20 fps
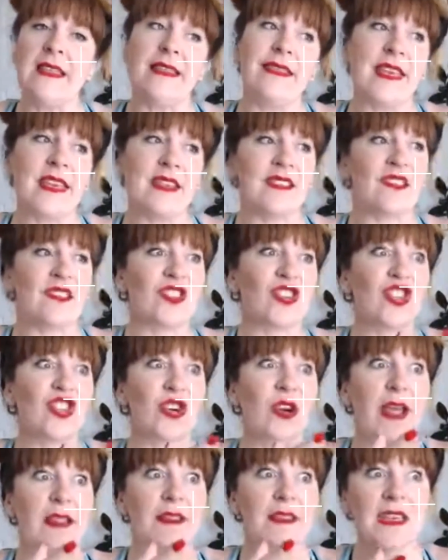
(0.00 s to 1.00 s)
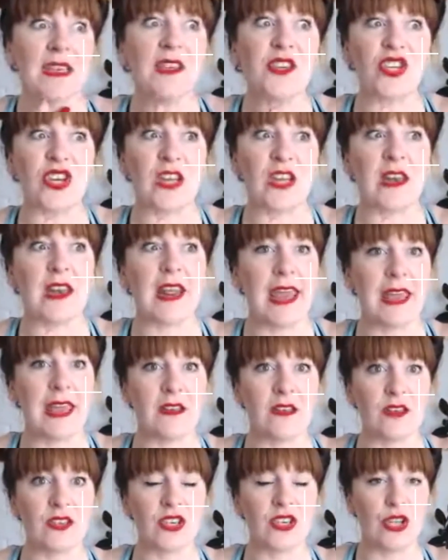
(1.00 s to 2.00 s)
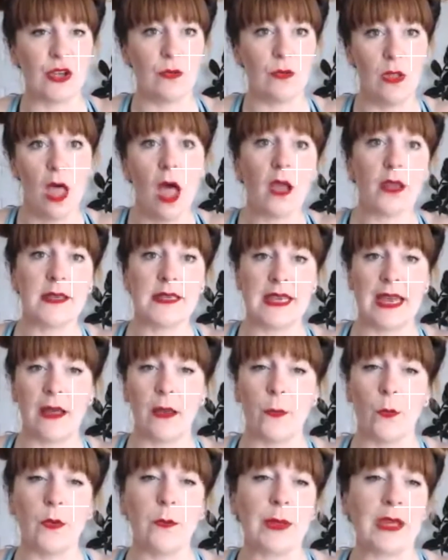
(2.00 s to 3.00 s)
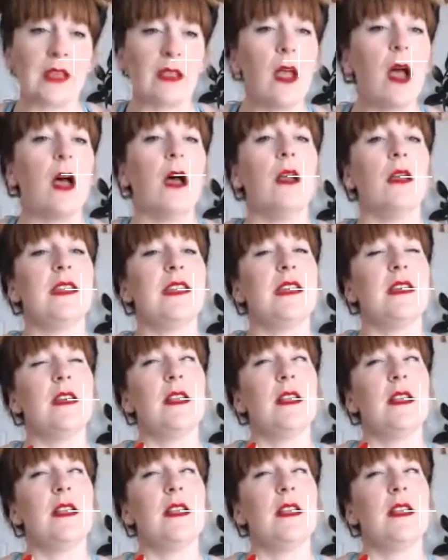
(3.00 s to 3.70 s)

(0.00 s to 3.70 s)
this transition into lockdown would be a lot